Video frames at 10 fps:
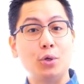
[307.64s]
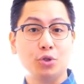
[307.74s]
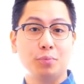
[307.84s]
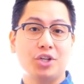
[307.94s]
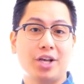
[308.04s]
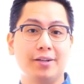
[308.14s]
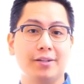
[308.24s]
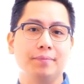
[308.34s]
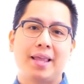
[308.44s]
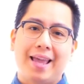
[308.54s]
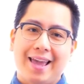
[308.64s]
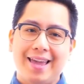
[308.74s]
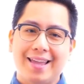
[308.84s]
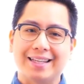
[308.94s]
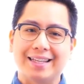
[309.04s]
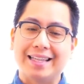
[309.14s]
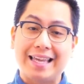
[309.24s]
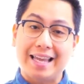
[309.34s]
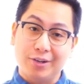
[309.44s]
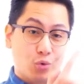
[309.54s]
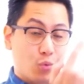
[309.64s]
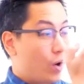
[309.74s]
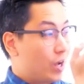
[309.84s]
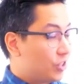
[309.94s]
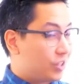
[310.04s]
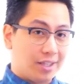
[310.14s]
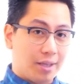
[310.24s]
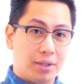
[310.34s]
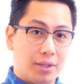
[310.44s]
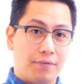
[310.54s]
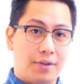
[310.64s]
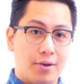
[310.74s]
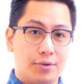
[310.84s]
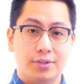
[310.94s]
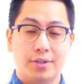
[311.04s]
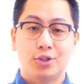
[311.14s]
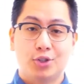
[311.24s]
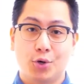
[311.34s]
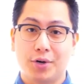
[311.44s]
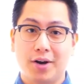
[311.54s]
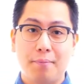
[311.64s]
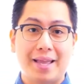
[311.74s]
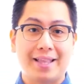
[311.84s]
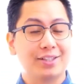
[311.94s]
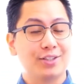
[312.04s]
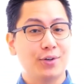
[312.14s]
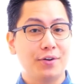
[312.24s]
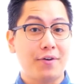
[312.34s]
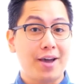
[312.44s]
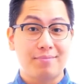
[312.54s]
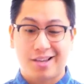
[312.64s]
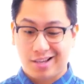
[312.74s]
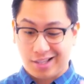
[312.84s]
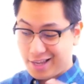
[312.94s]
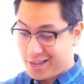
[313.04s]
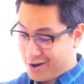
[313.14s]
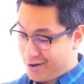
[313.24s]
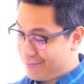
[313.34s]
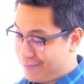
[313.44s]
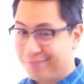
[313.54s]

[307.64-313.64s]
YouTube channel and click here to watch similar videos. To nerd up and get certified, click here.